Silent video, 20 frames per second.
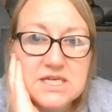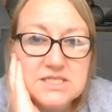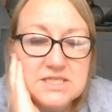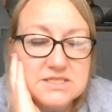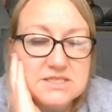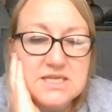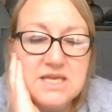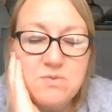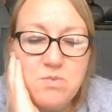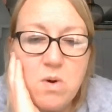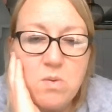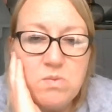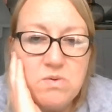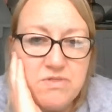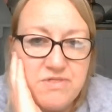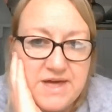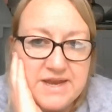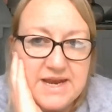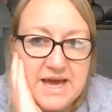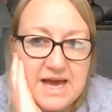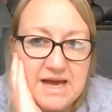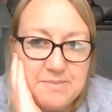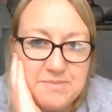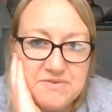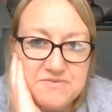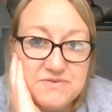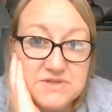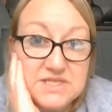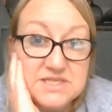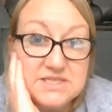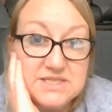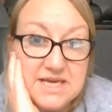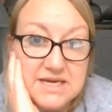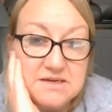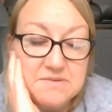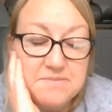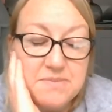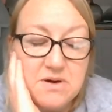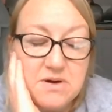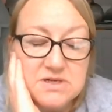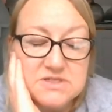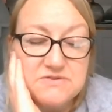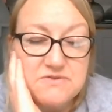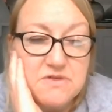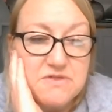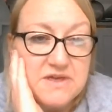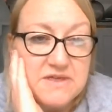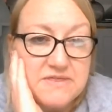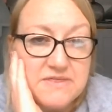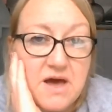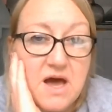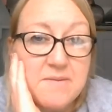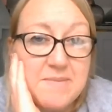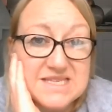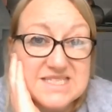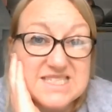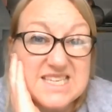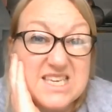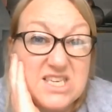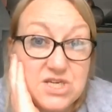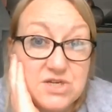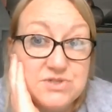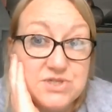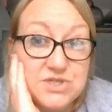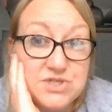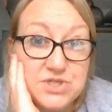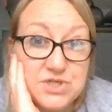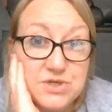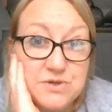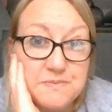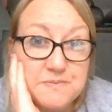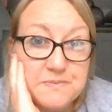to see what will then happen for the second part of the thing that I'm asking you to do.